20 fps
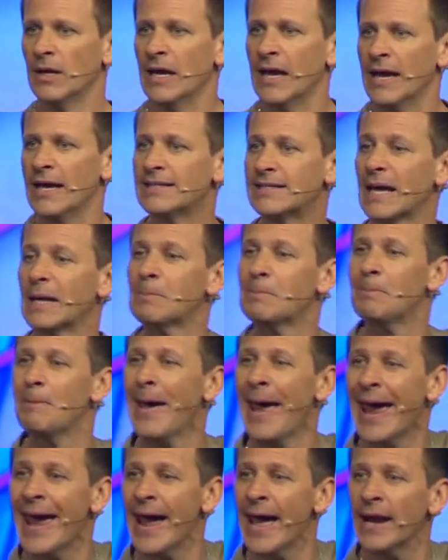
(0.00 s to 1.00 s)
He said,
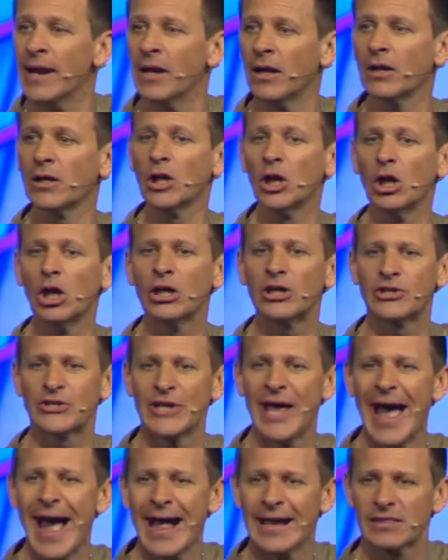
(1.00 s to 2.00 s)
man looks
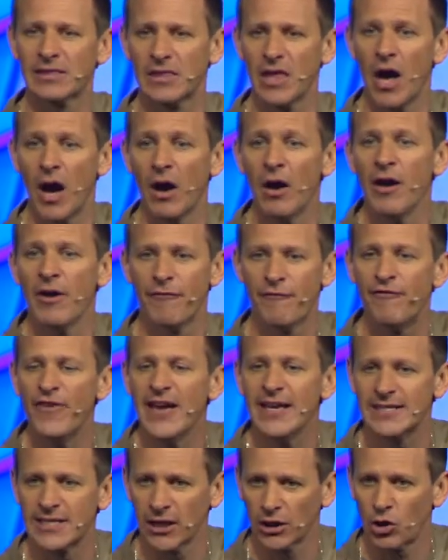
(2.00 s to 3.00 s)
at the
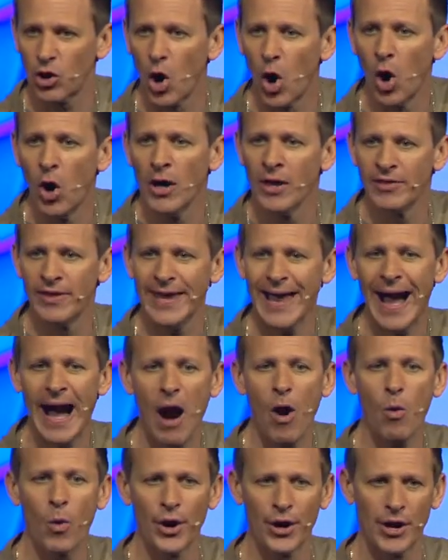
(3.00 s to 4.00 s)
physical, the
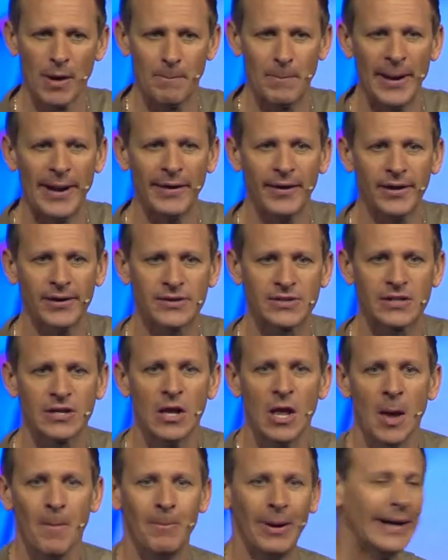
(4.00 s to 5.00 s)
outward appearance,
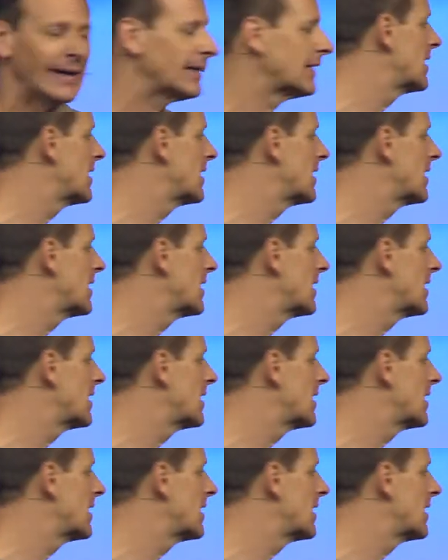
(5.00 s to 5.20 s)
but